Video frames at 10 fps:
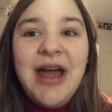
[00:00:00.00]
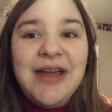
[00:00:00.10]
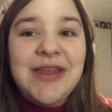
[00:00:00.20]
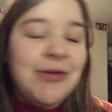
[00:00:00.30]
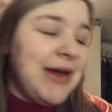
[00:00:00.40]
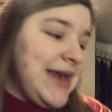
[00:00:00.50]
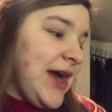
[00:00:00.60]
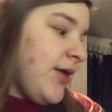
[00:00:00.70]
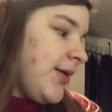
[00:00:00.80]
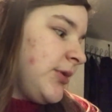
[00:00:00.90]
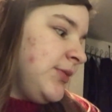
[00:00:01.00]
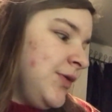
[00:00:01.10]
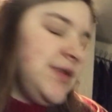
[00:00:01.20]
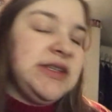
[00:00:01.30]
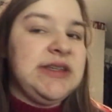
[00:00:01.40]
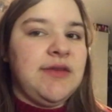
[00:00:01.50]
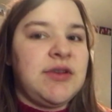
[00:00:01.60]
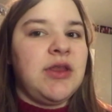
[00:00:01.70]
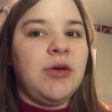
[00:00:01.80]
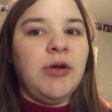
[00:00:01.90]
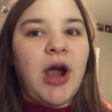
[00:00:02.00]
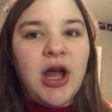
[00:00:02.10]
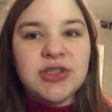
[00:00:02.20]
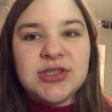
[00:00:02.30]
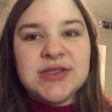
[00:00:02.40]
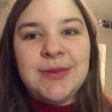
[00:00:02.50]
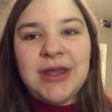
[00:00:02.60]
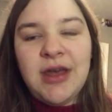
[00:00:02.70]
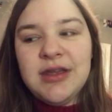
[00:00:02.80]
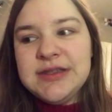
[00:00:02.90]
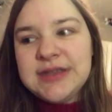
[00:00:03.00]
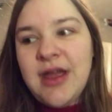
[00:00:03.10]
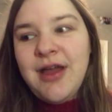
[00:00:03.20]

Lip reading: I think right now I'm going to move this stuff to the garage just because